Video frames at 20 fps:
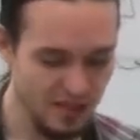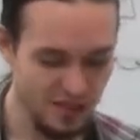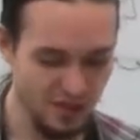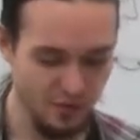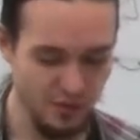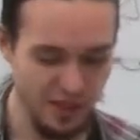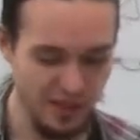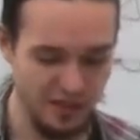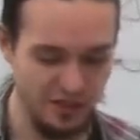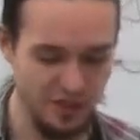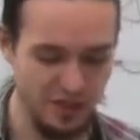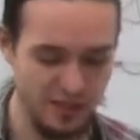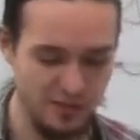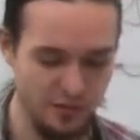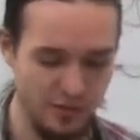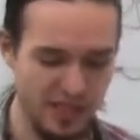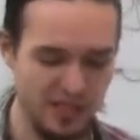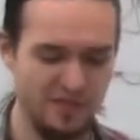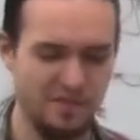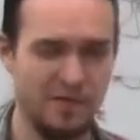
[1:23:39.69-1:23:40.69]
so you can
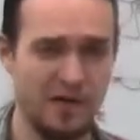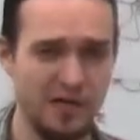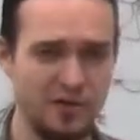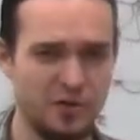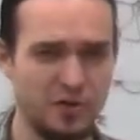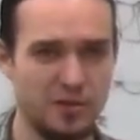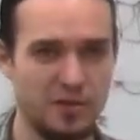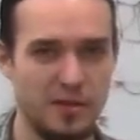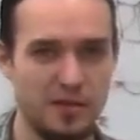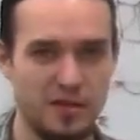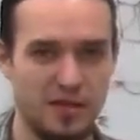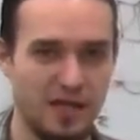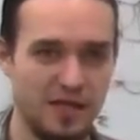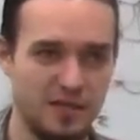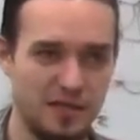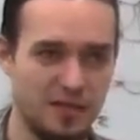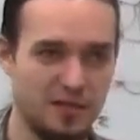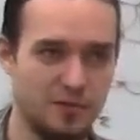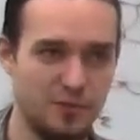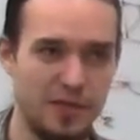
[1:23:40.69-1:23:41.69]
just write a function that
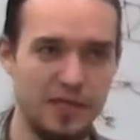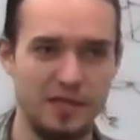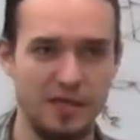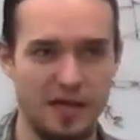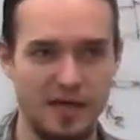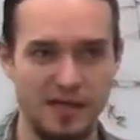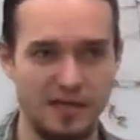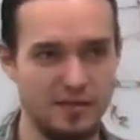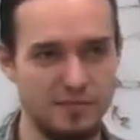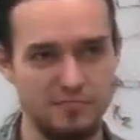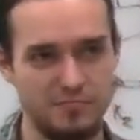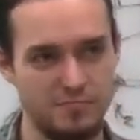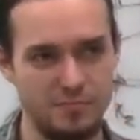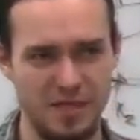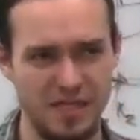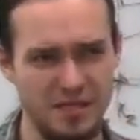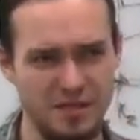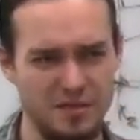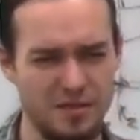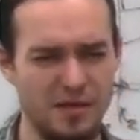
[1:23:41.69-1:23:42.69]
takes a string and
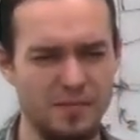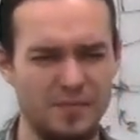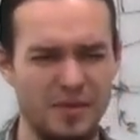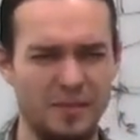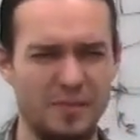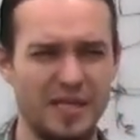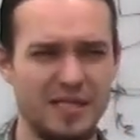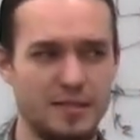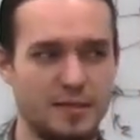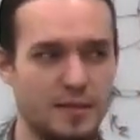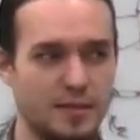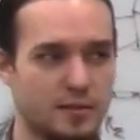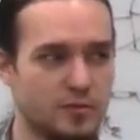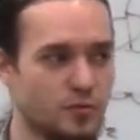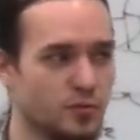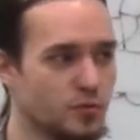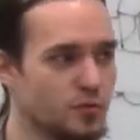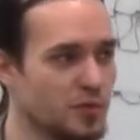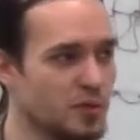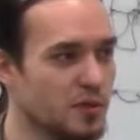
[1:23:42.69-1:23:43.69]
basically implements
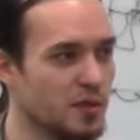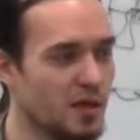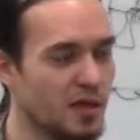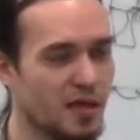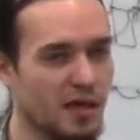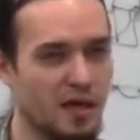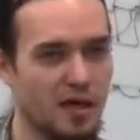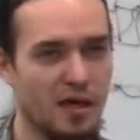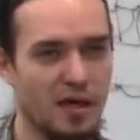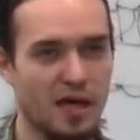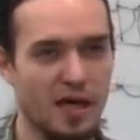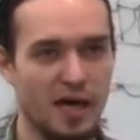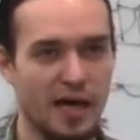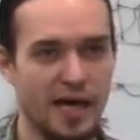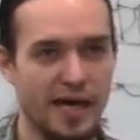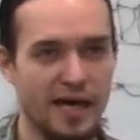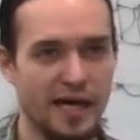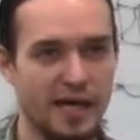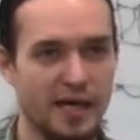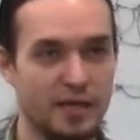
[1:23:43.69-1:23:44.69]
these rules
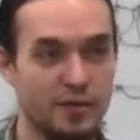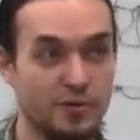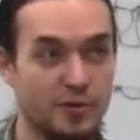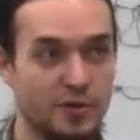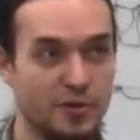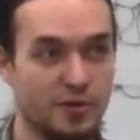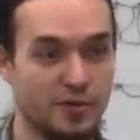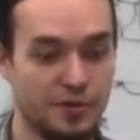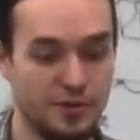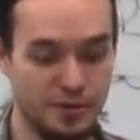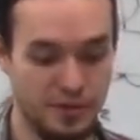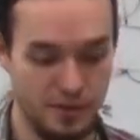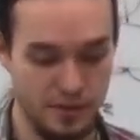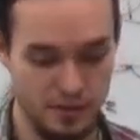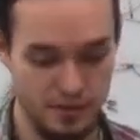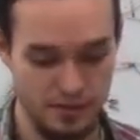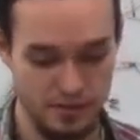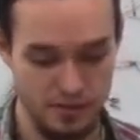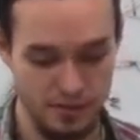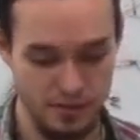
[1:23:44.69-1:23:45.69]
and
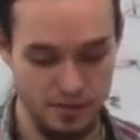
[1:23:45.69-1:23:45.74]
returns